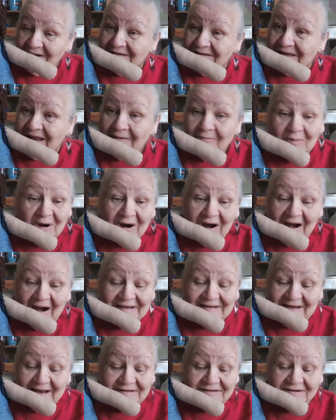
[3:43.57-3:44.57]
that were
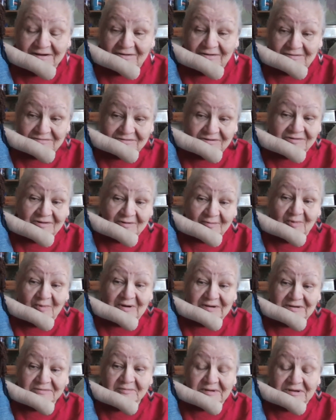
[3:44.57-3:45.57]
identical to the
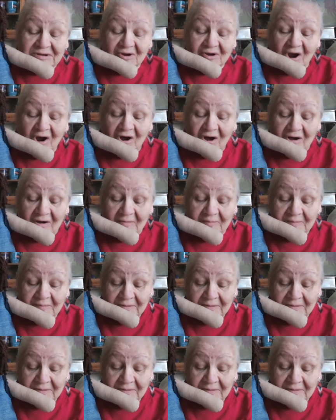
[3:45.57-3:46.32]
ones we took off.